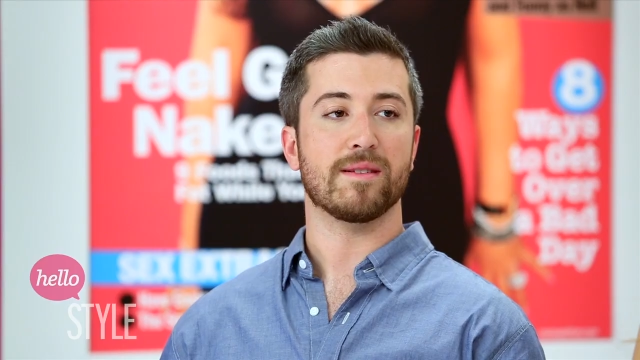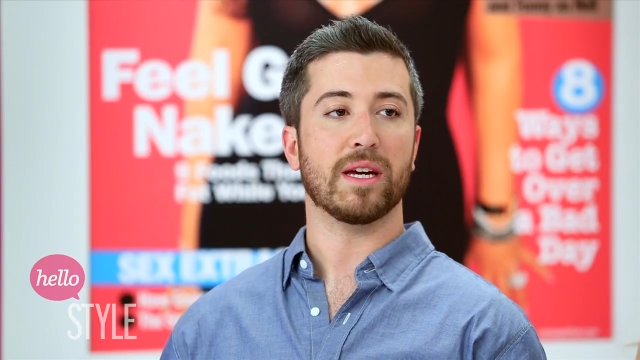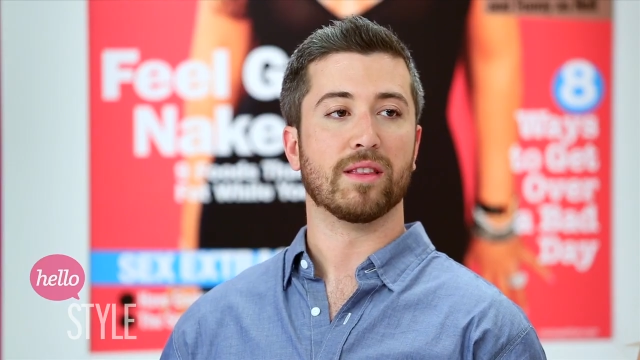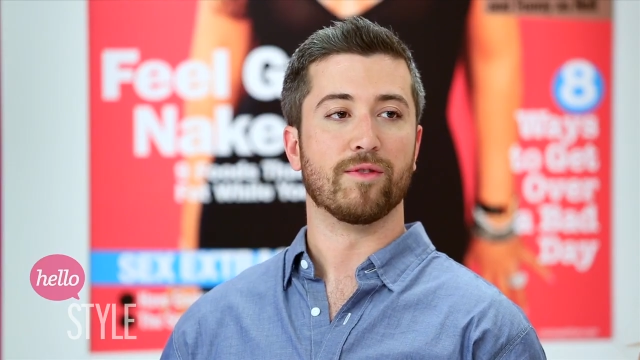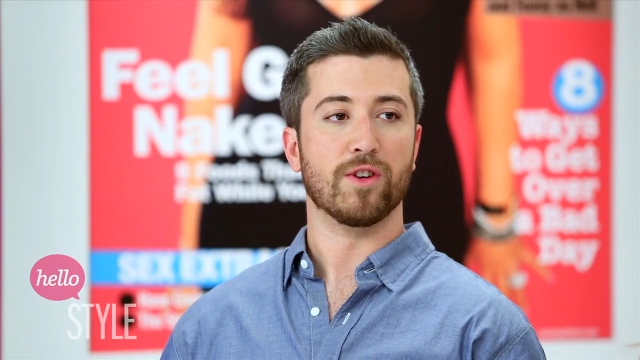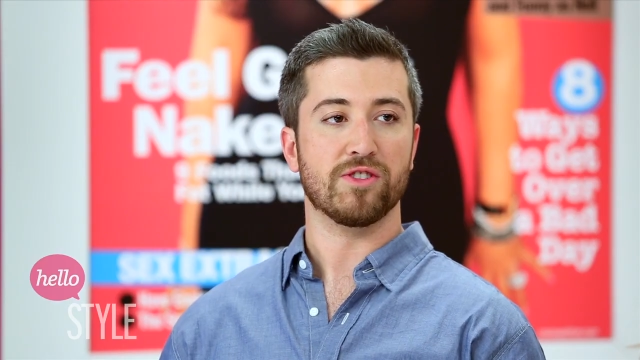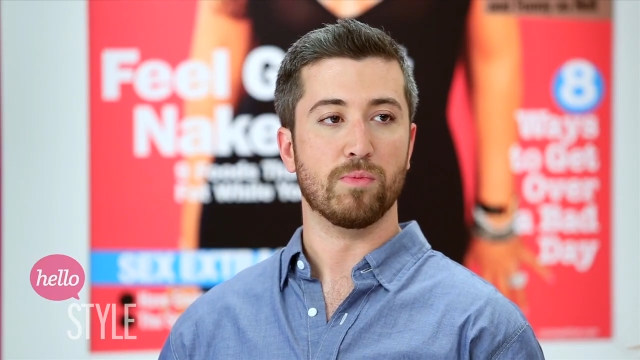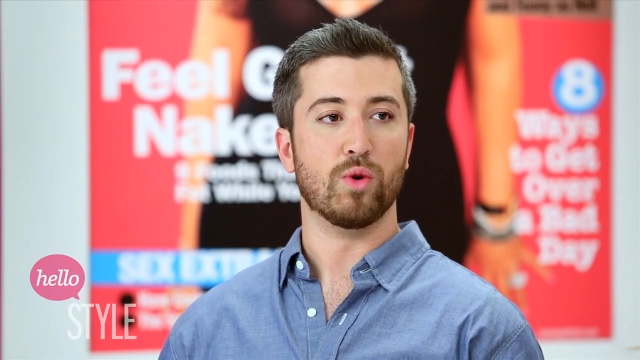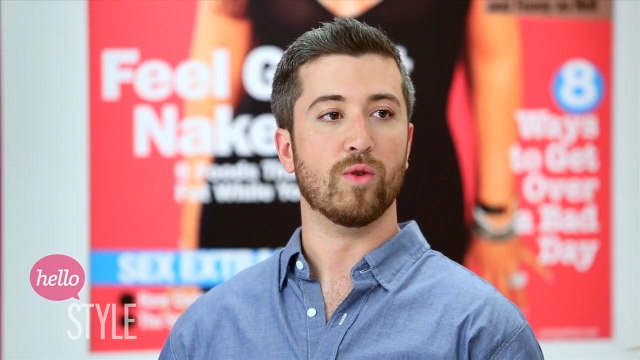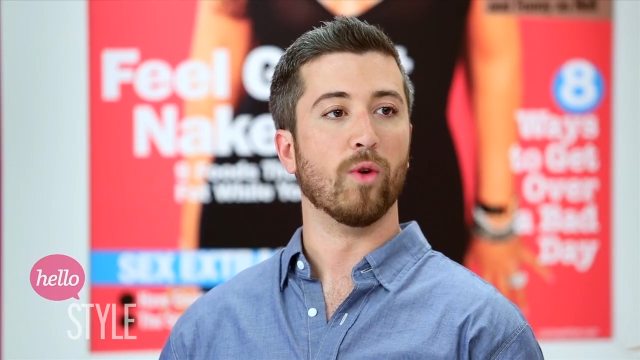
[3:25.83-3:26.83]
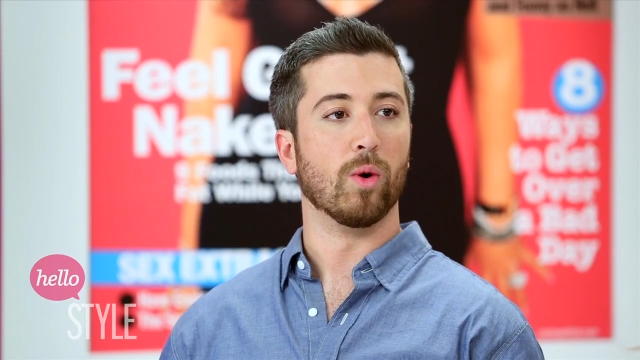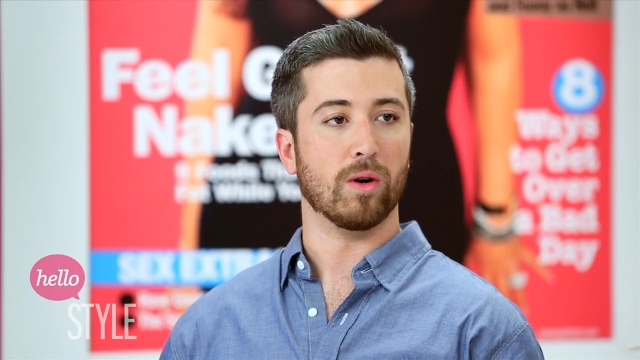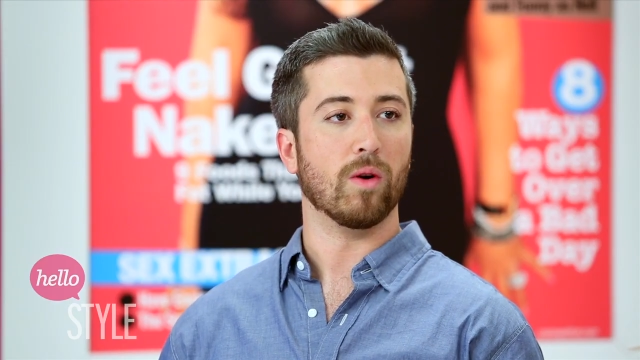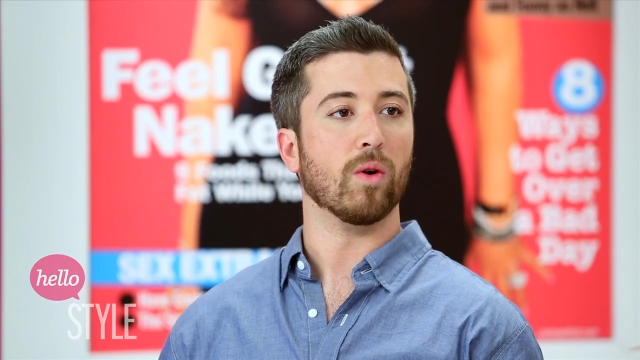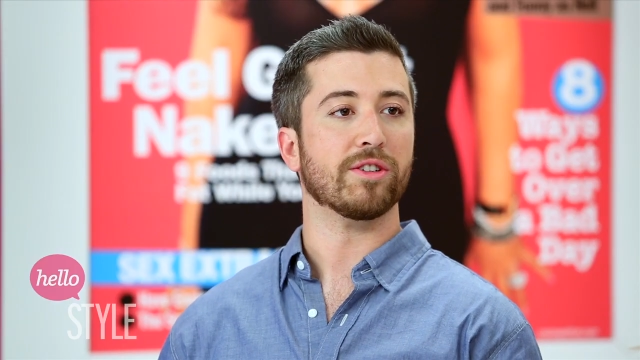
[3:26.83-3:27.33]
to make the first move
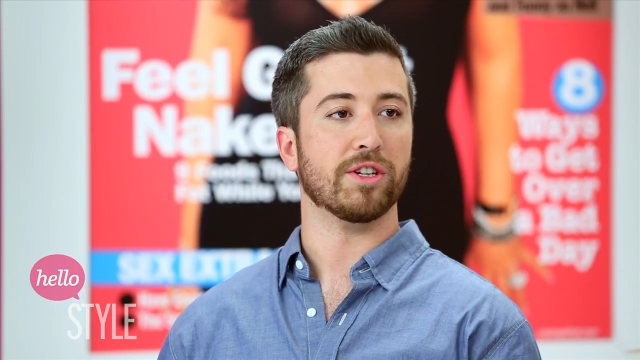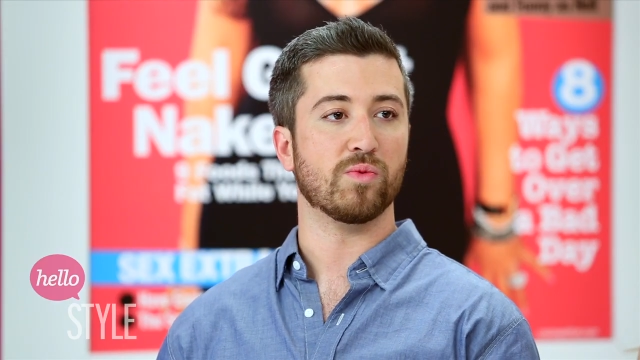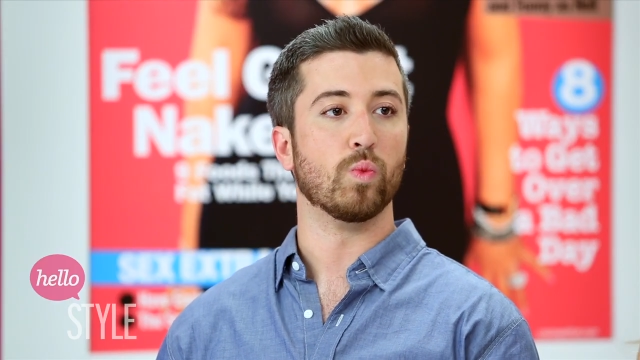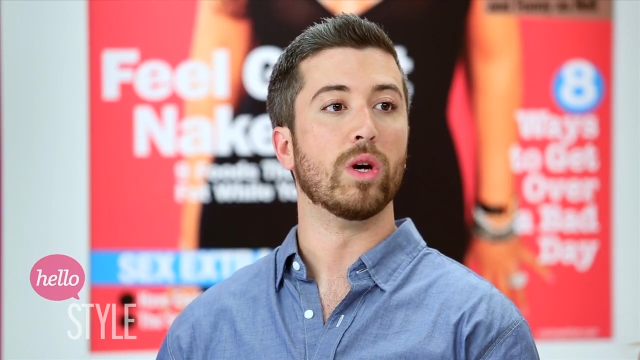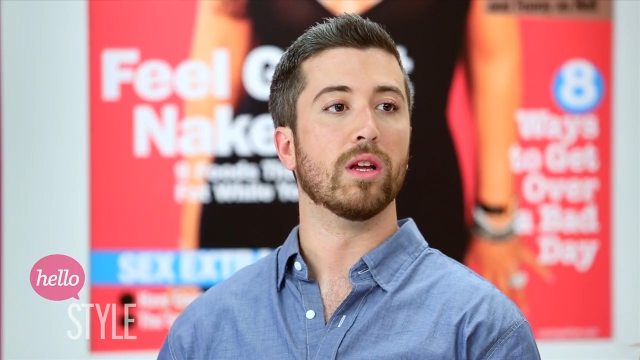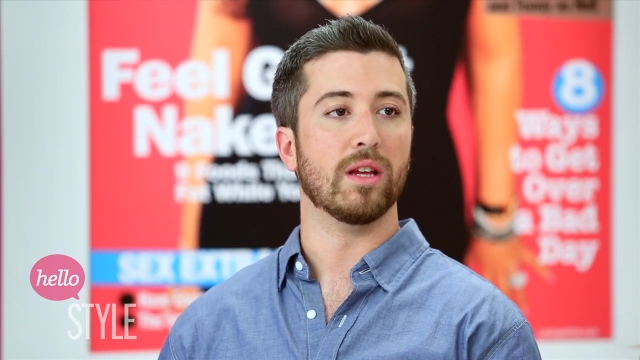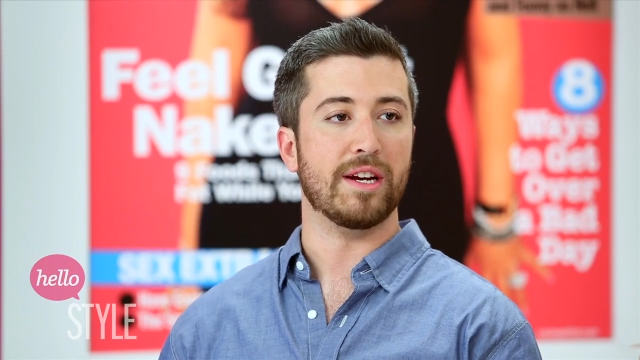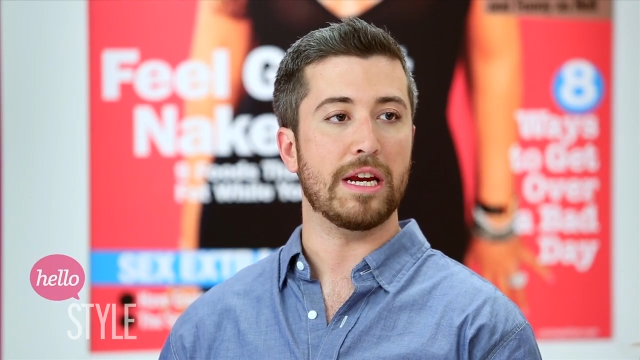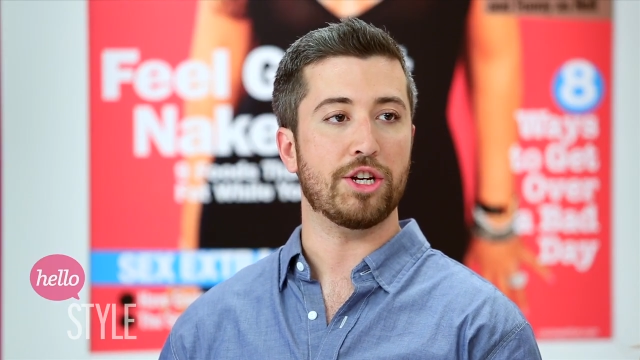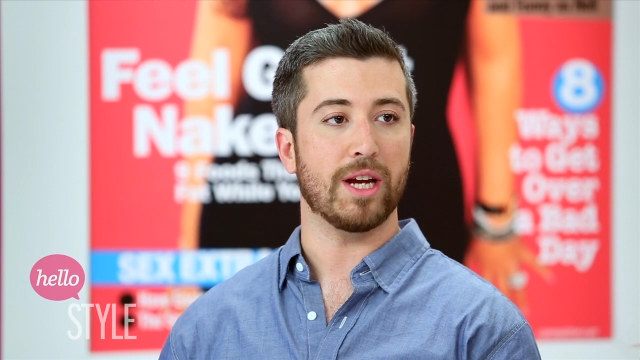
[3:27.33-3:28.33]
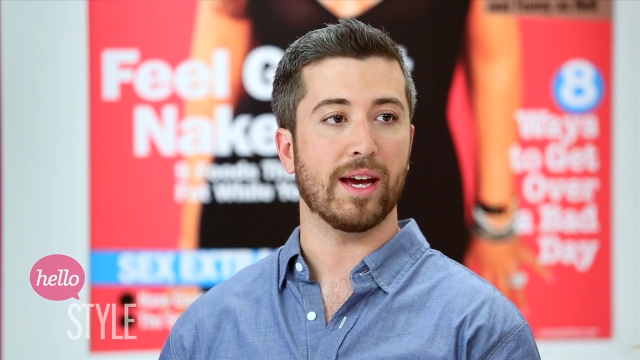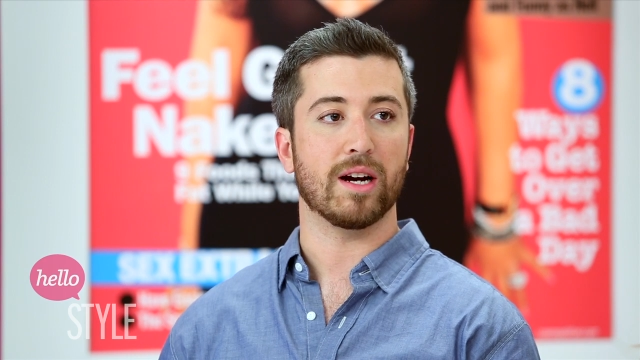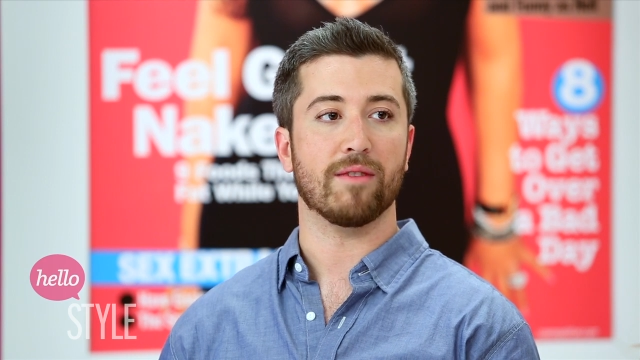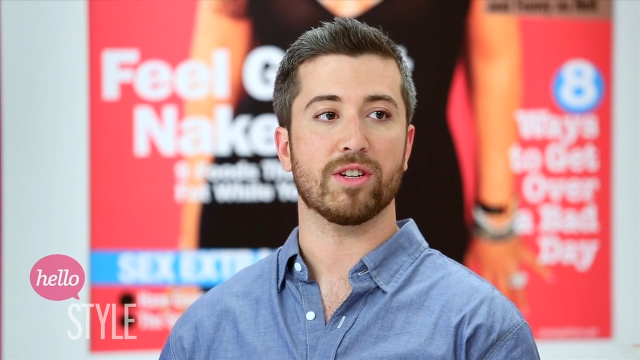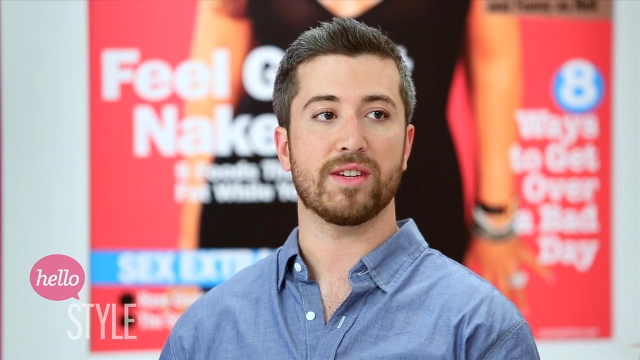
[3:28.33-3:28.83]
or, or just will initiate
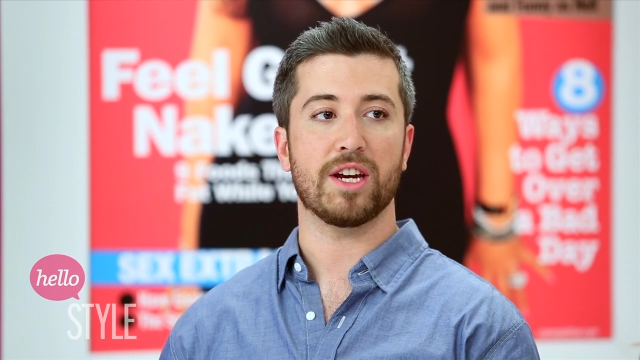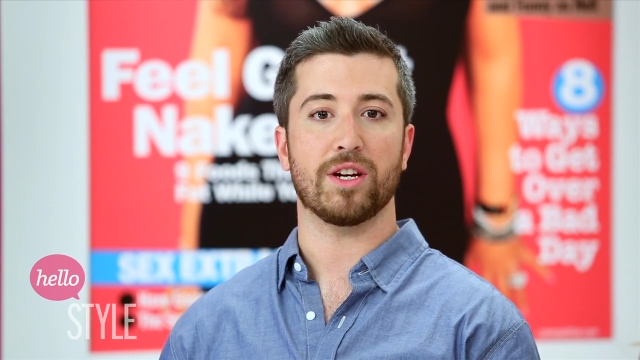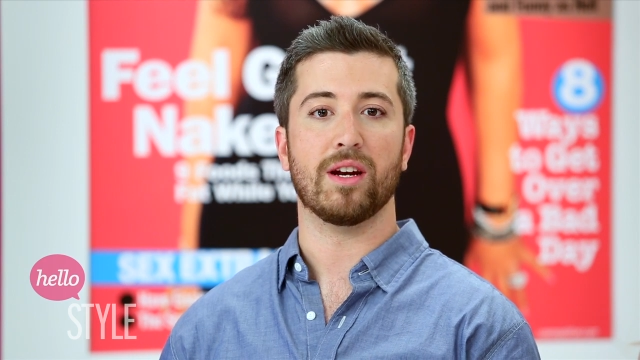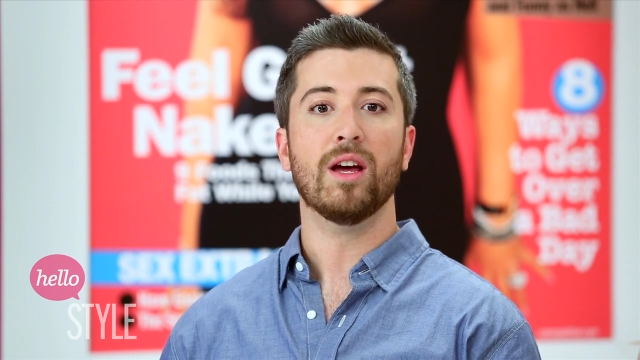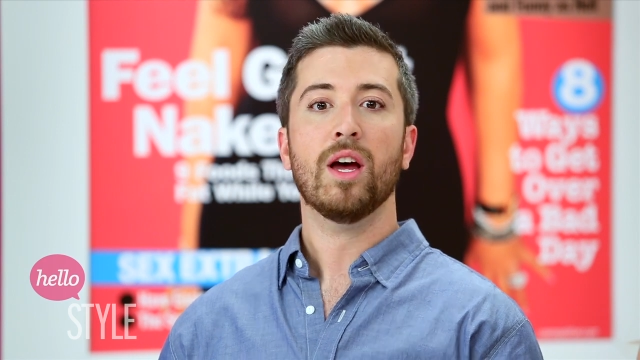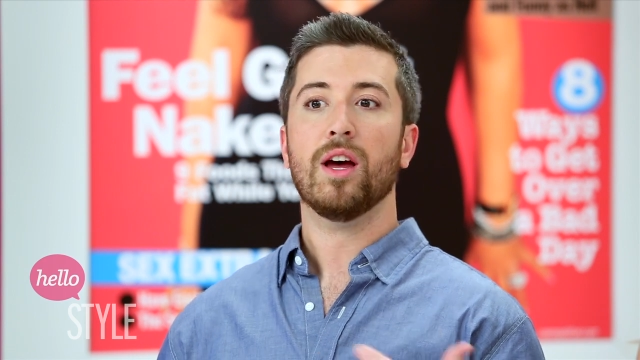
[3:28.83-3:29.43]
conversation